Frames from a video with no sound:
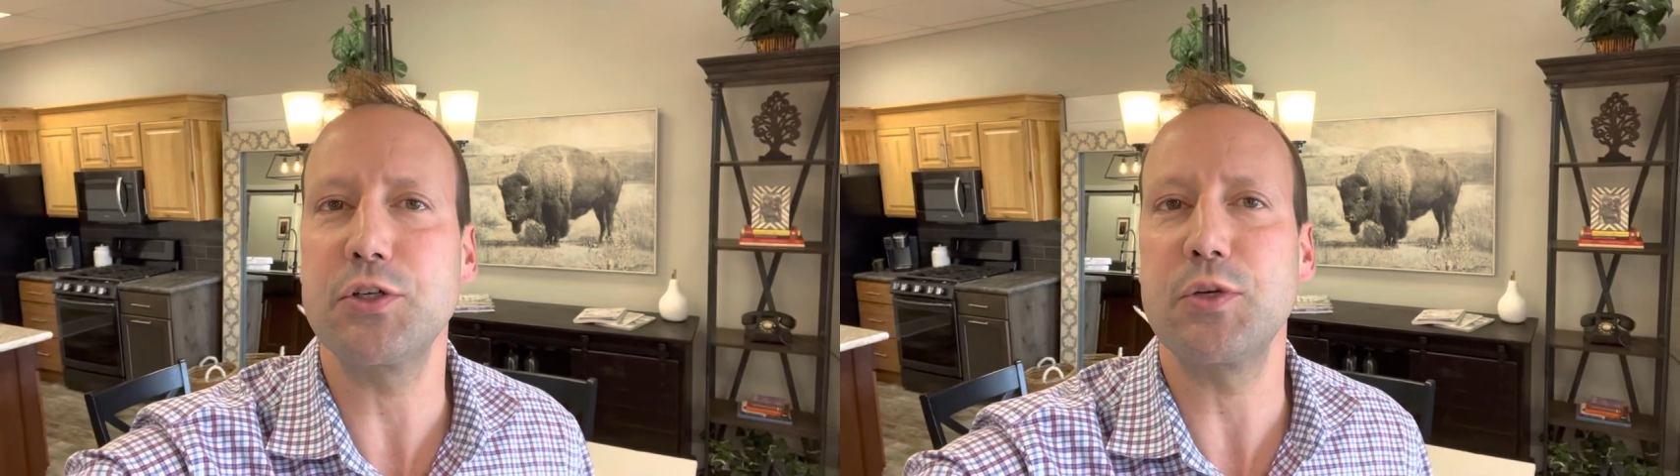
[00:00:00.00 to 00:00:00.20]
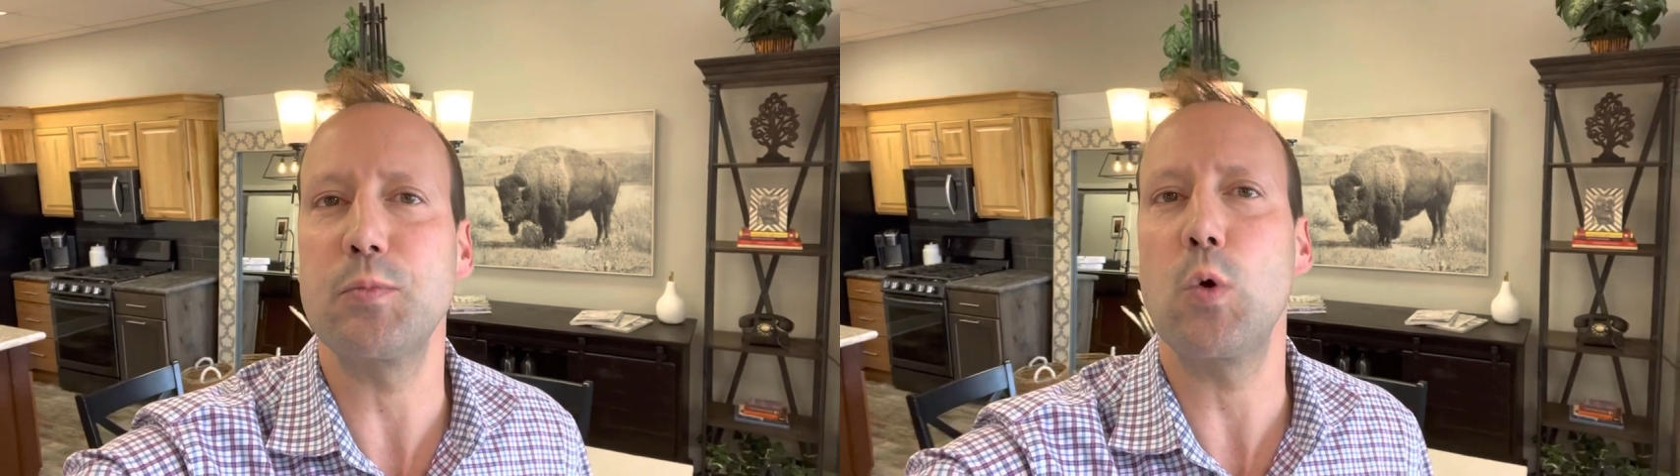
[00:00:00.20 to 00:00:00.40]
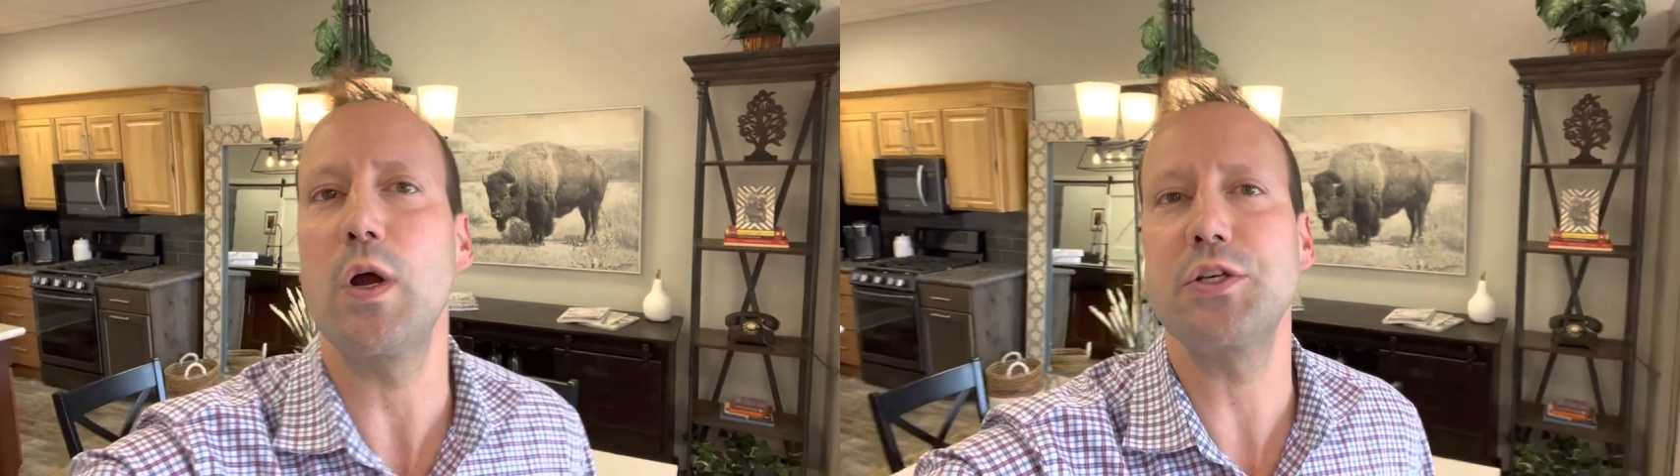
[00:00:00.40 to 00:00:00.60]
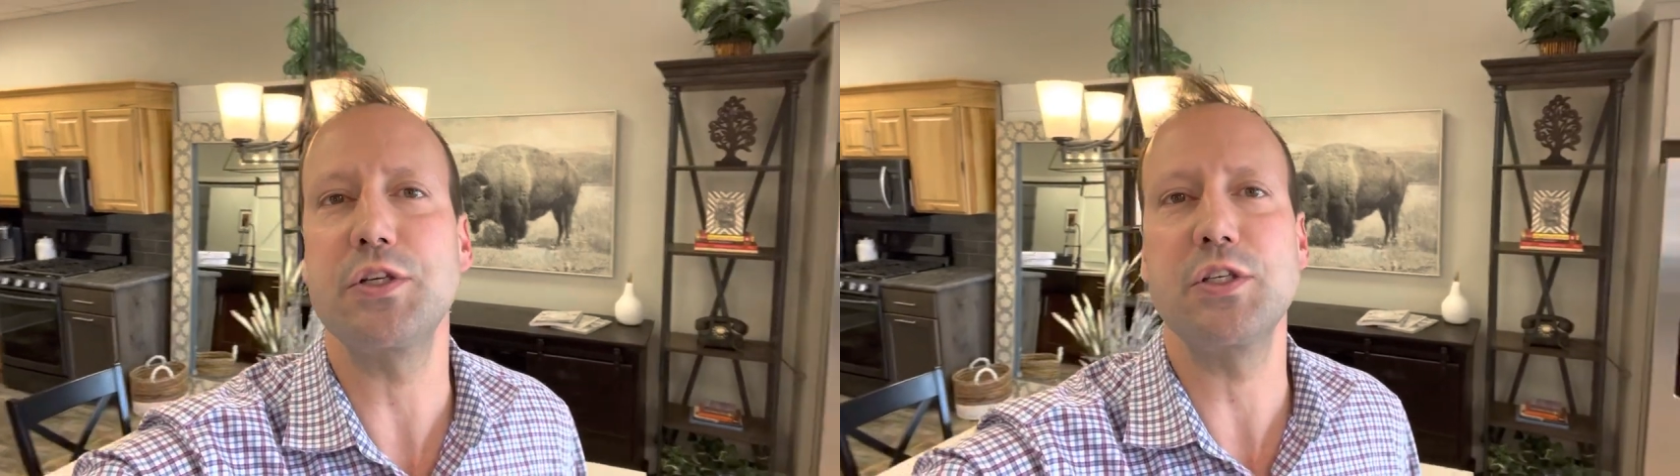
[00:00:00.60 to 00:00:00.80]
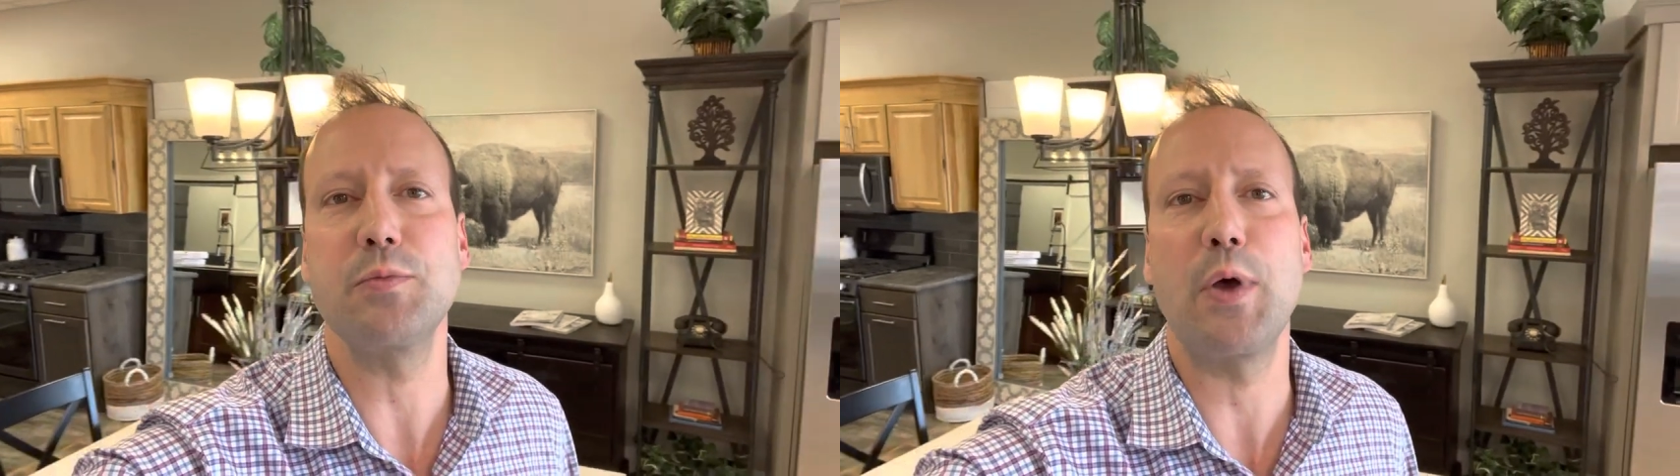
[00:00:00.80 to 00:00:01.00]
some
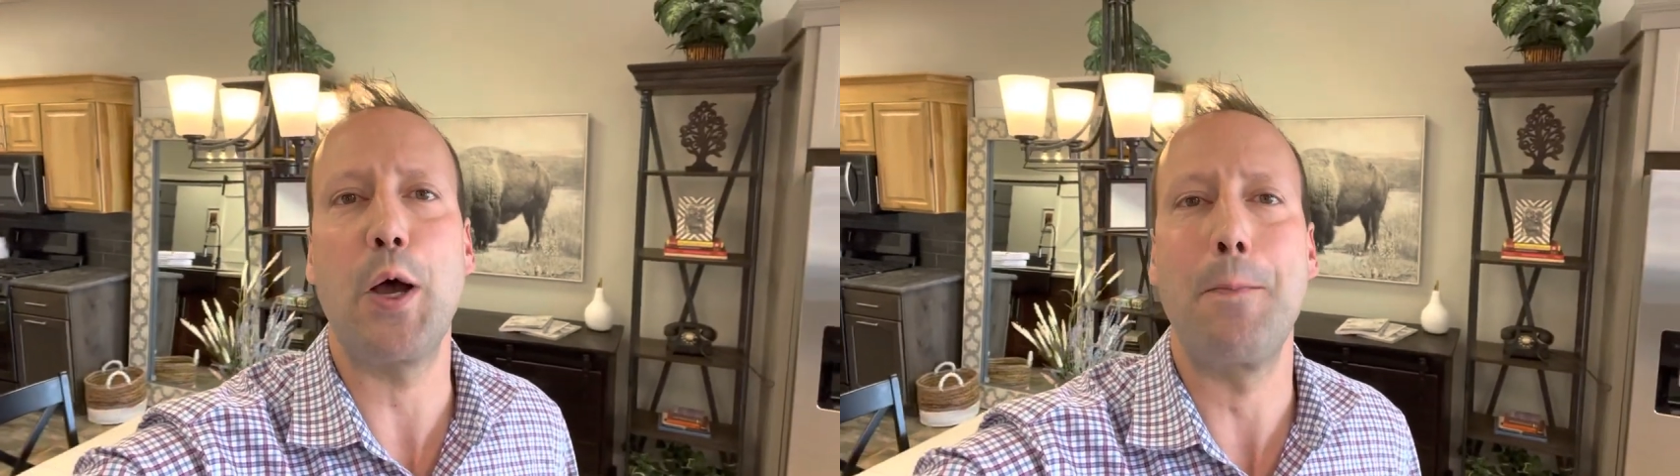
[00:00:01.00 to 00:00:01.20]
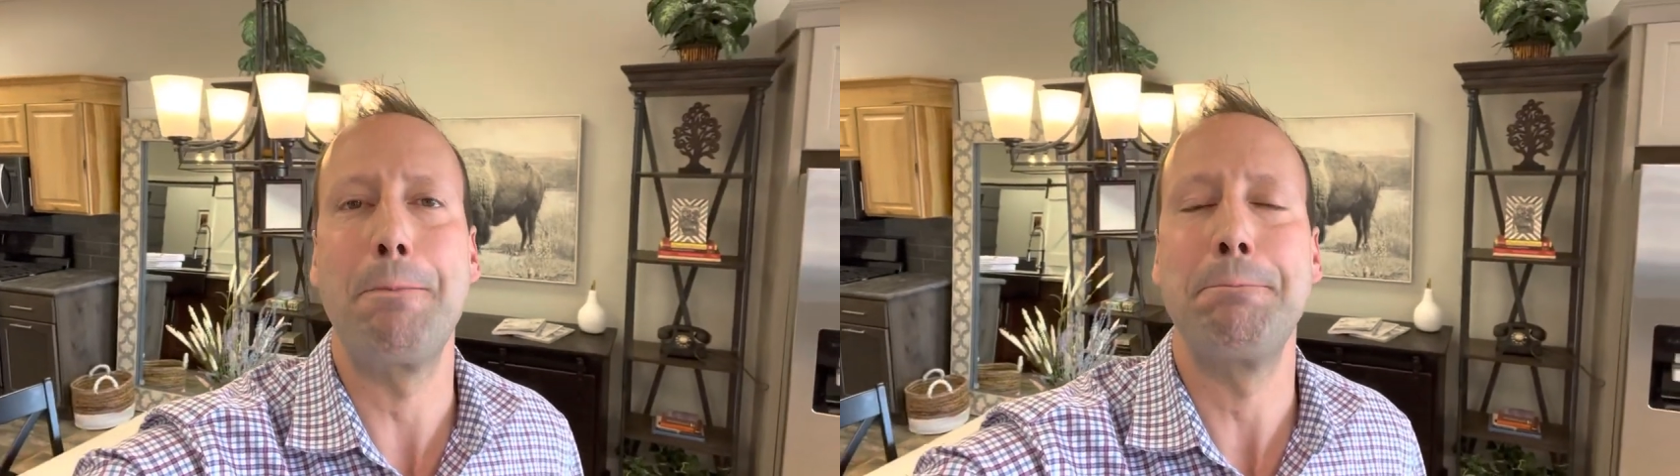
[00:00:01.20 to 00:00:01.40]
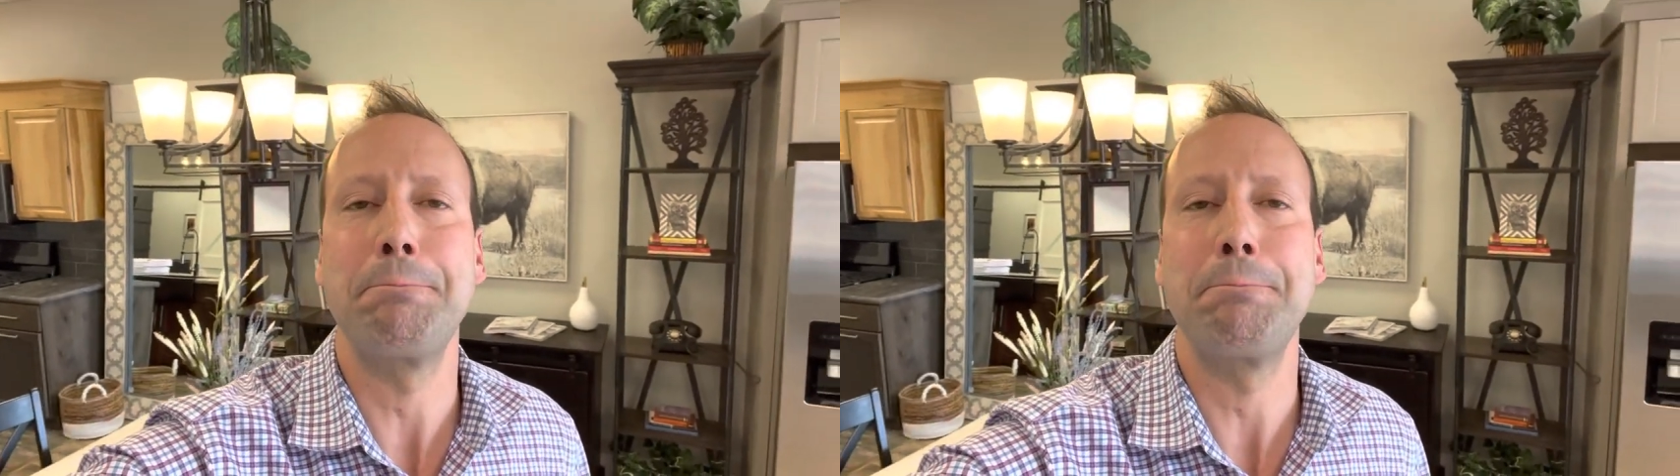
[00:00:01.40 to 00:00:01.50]
questions about